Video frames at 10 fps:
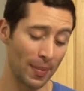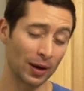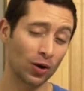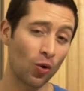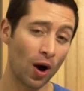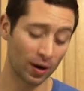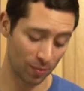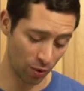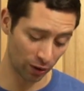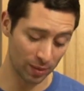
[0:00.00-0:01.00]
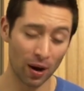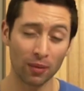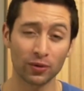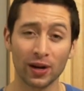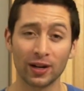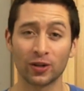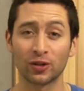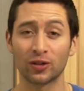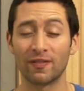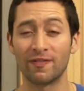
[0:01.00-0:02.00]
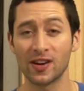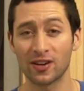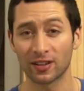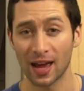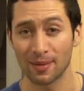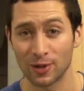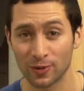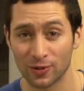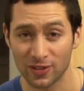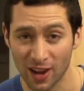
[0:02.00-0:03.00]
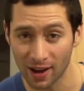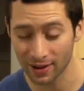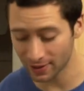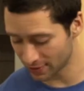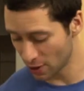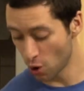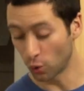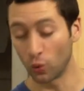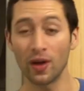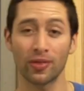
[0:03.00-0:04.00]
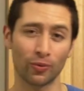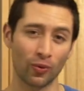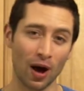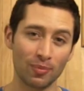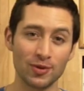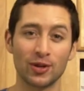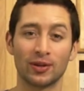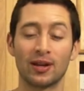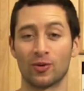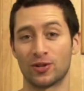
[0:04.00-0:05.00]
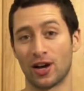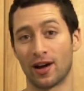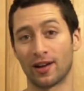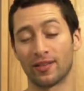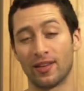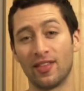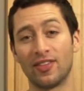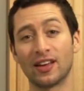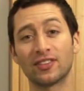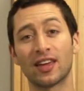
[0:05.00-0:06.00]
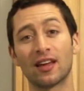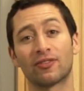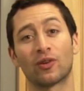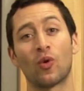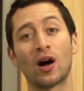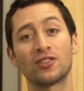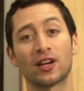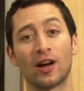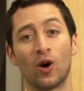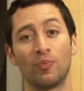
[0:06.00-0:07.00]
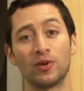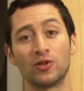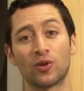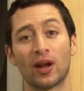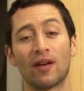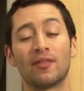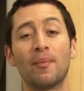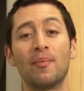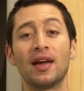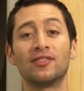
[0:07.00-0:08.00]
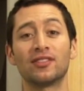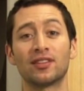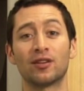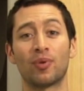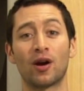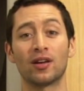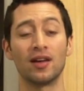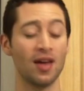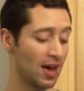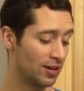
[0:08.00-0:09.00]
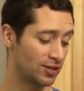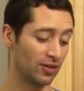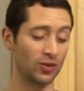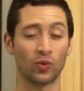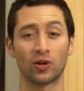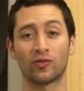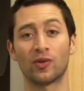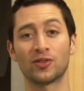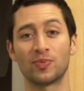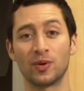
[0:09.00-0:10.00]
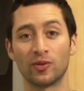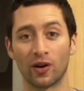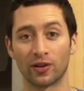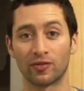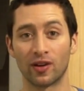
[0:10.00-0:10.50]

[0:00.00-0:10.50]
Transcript: mango guacamole, pomegranate kernel, kaffir lime tostadas with raw Brazil nut horchata. Thanks again for watching. I hope you enjoyed having an amazing dinner party and share this wonderful recipe with all your